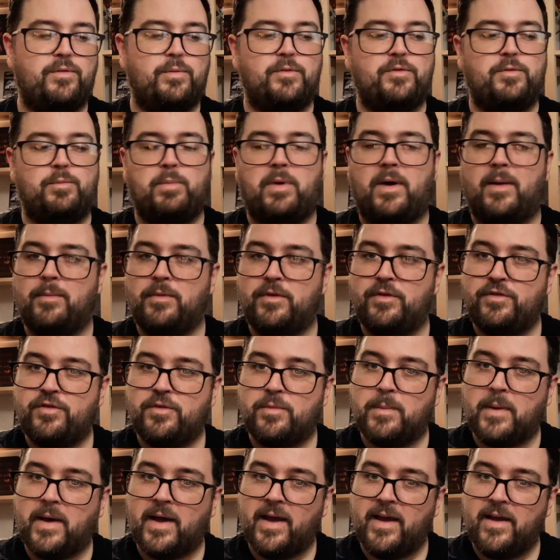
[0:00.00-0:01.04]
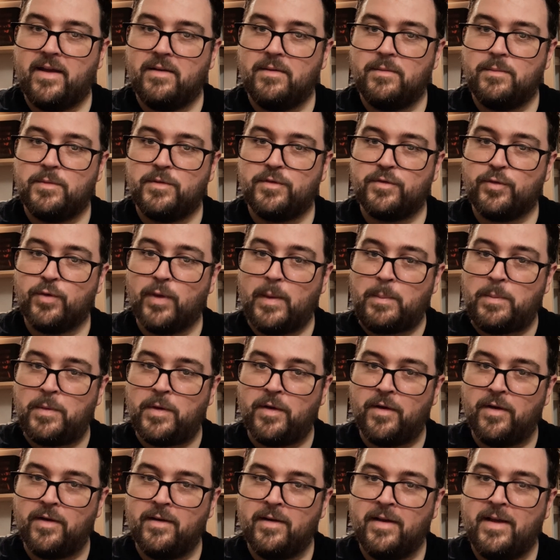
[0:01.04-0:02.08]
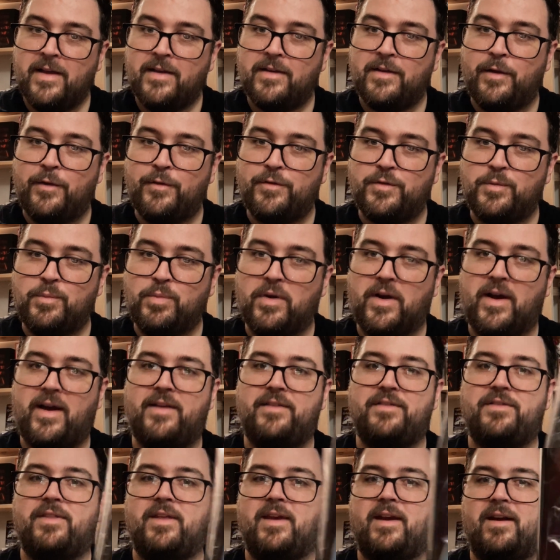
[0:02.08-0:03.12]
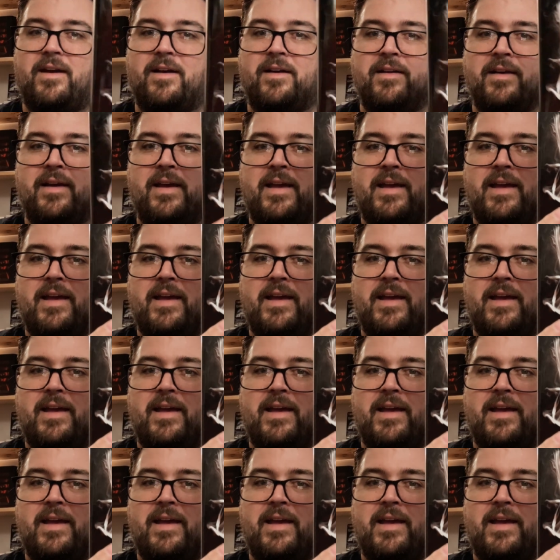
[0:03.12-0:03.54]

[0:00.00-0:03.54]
was published by Scribner, no surprise there,